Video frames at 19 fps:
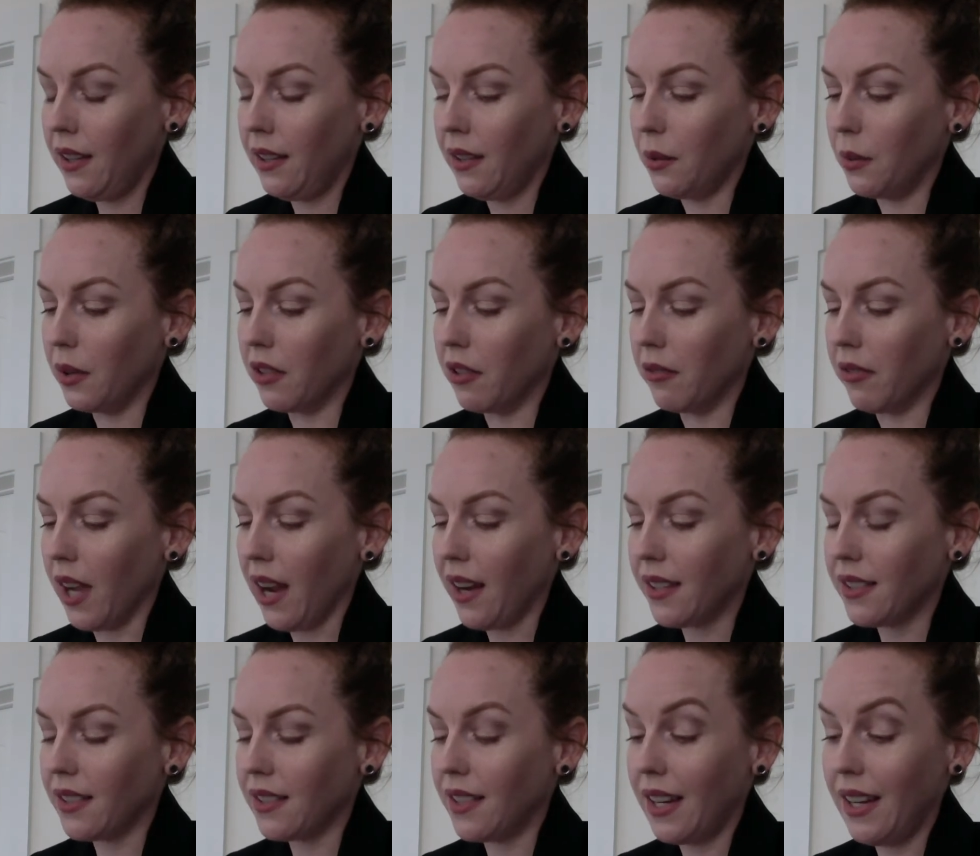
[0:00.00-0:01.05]
With a
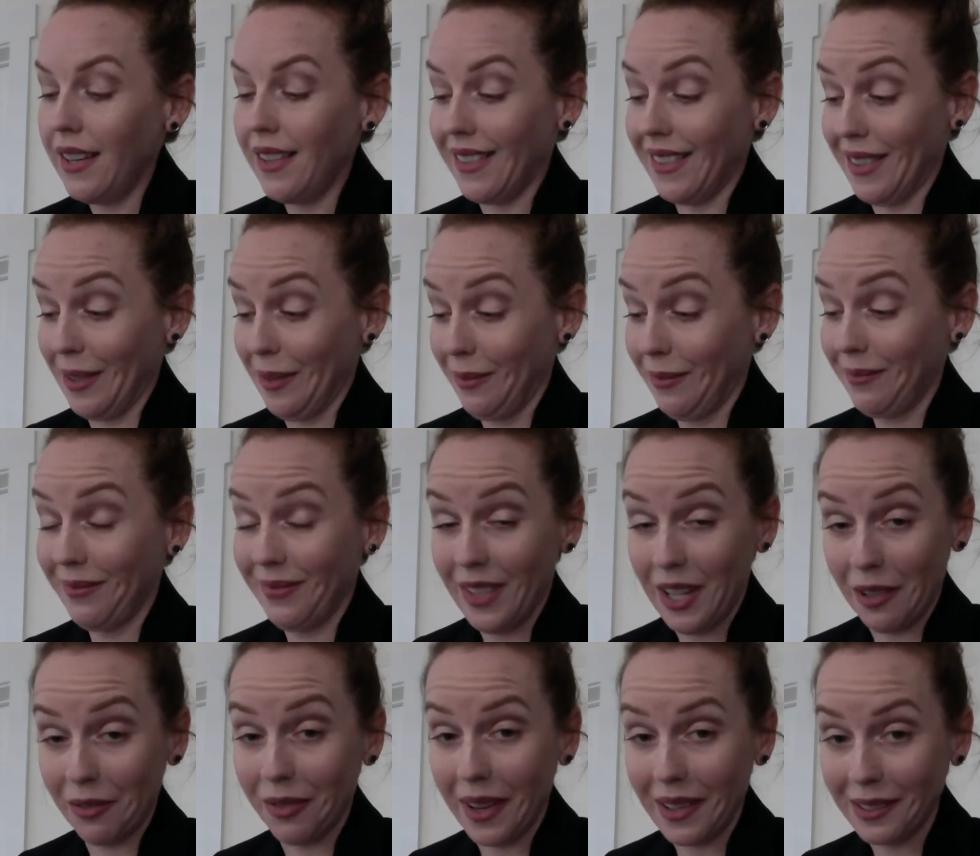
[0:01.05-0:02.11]
vaccine
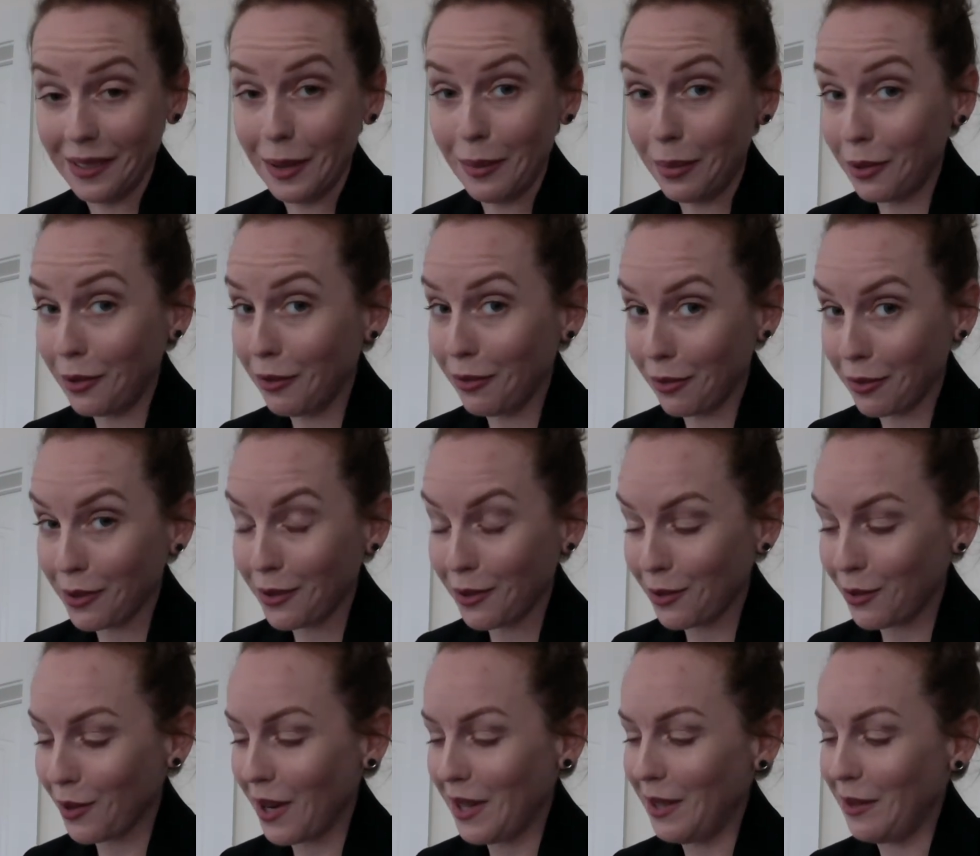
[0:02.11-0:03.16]
available for
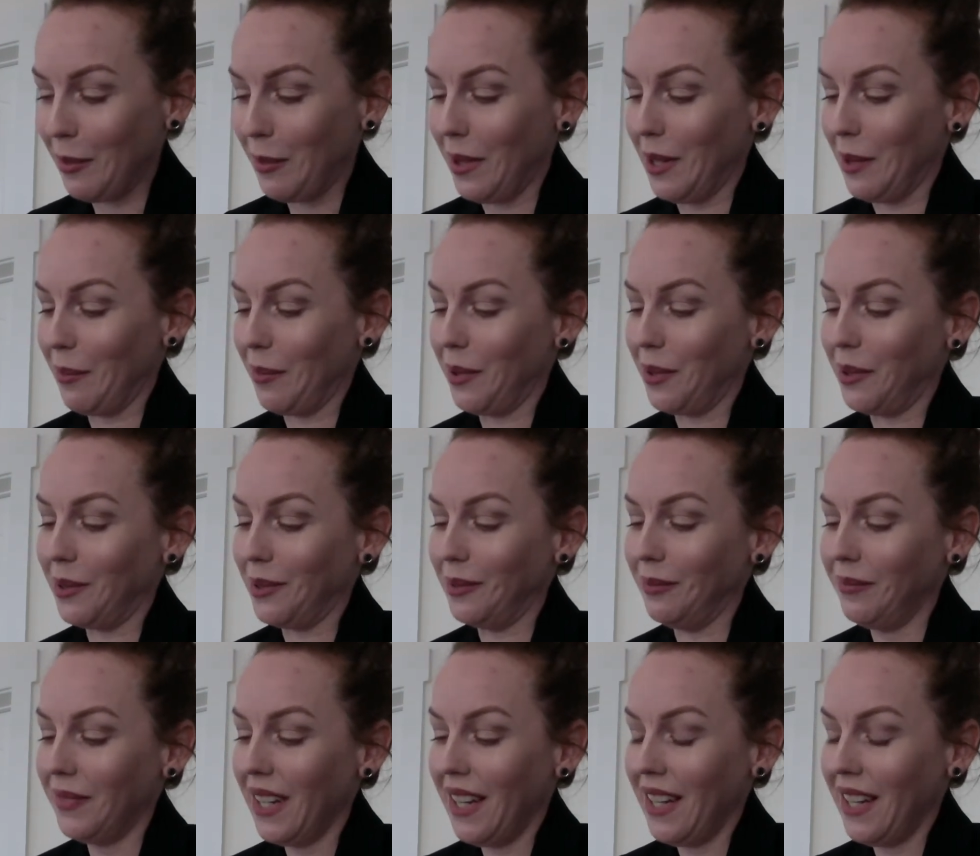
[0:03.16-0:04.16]
straight people